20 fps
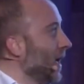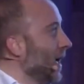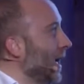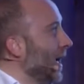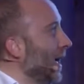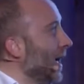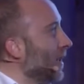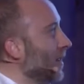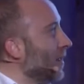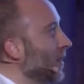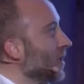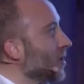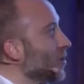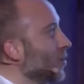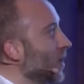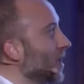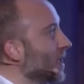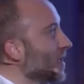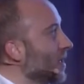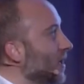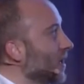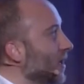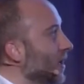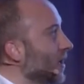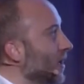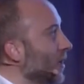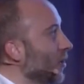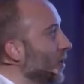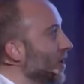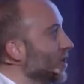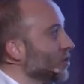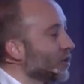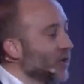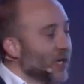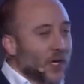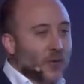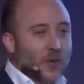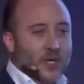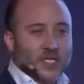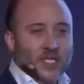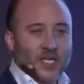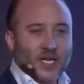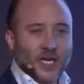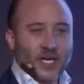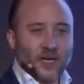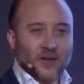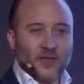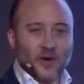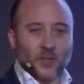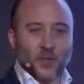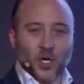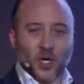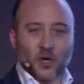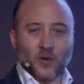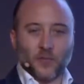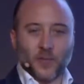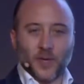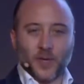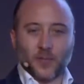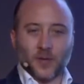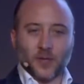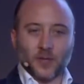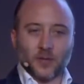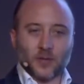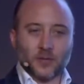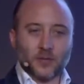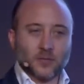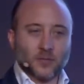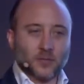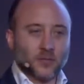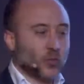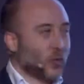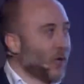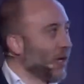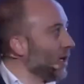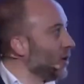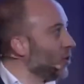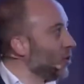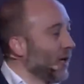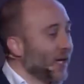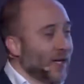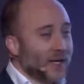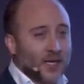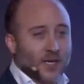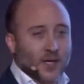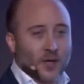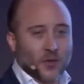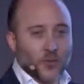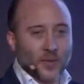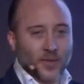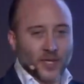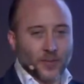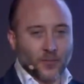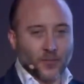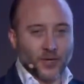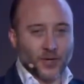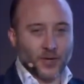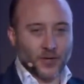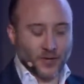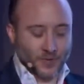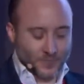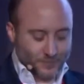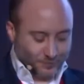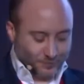and this was the question I was hearing from a lot of people. Why do I need a 3D printer?